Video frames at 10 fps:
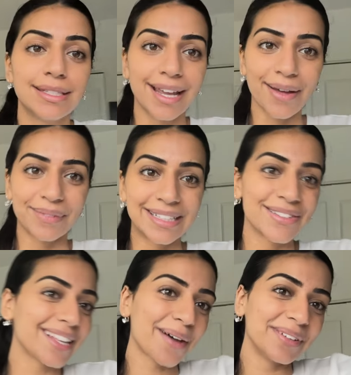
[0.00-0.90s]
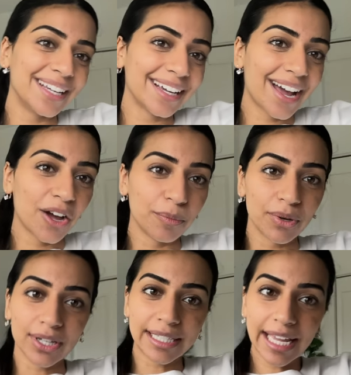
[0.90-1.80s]
yeah, that's what's happening. I hope
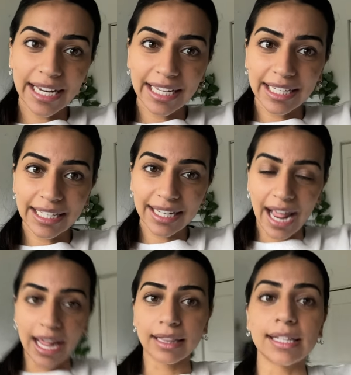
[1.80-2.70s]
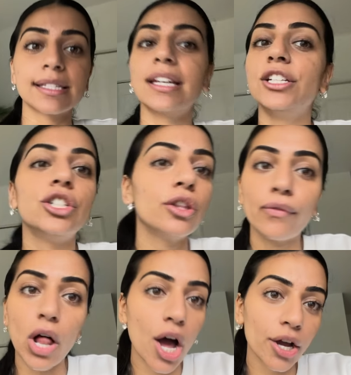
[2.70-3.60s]
you're excited and let's get into the vlog.